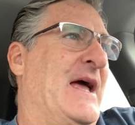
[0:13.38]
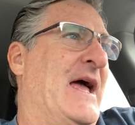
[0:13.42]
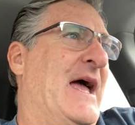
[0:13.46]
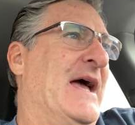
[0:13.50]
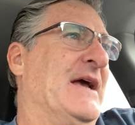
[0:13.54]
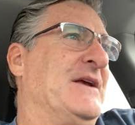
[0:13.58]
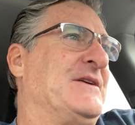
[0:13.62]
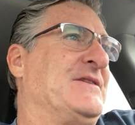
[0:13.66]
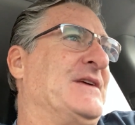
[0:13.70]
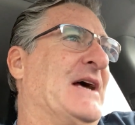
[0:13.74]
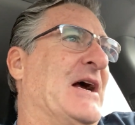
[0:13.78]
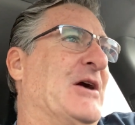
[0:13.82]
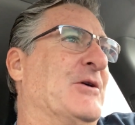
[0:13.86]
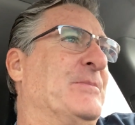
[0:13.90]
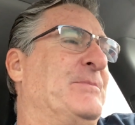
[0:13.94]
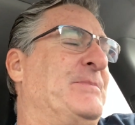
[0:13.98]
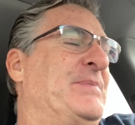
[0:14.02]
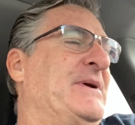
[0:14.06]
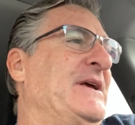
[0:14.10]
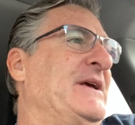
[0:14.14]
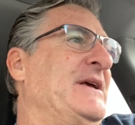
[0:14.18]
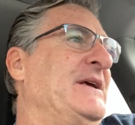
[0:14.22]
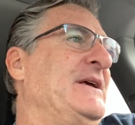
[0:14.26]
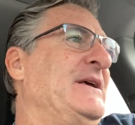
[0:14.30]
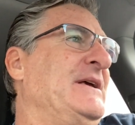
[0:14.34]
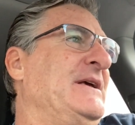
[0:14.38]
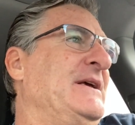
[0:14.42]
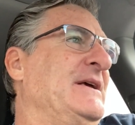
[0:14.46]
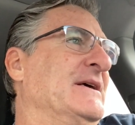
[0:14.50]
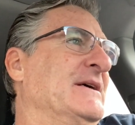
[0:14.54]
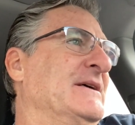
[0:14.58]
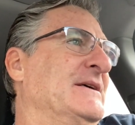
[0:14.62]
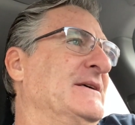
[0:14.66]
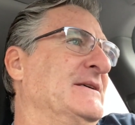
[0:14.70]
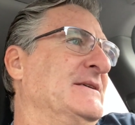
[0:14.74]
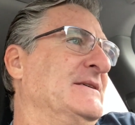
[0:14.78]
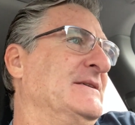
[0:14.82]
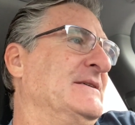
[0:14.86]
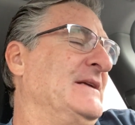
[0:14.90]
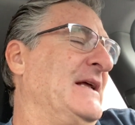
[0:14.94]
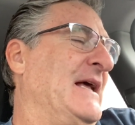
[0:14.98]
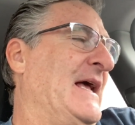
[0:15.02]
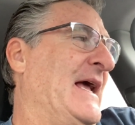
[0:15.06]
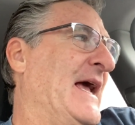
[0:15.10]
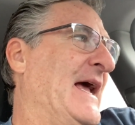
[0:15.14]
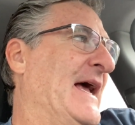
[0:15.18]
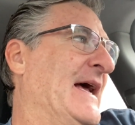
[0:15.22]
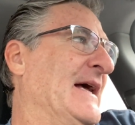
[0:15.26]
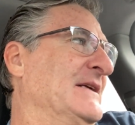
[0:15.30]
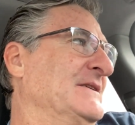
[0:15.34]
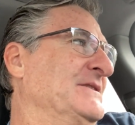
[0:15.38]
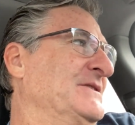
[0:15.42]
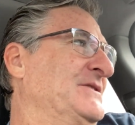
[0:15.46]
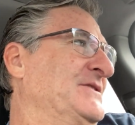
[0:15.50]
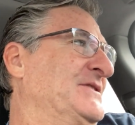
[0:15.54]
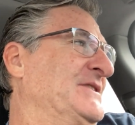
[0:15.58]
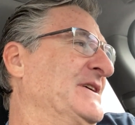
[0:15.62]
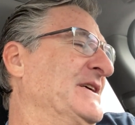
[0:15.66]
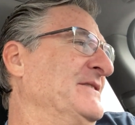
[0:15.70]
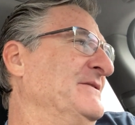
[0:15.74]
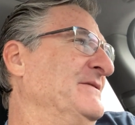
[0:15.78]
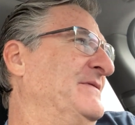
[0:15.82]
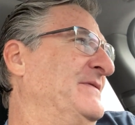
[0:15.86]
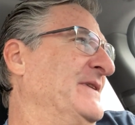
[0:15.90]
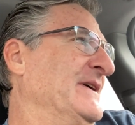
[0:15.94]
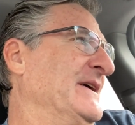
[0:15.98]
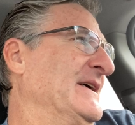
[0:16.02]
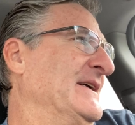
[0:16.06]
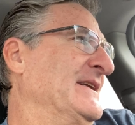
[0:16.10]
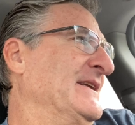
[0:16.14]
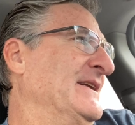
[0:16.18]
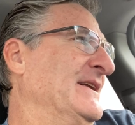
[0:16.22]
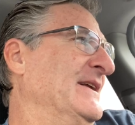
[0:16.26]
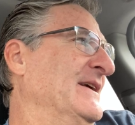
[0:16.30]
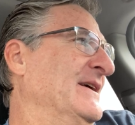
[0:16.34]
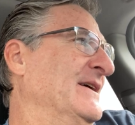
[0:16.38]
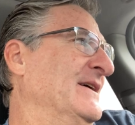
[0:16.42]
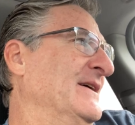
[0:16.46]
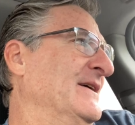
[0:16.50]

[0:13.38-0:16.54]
XRP and XinFin.